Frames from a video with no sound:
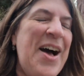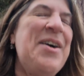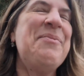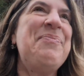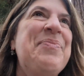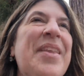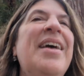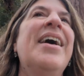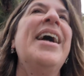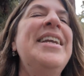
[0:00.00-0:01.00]
um,
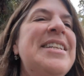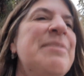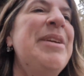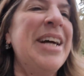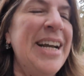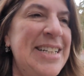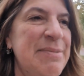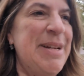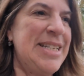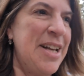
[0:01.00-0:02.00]
I need to be kind to
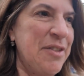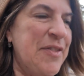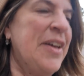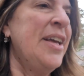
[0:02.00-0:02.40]
myself.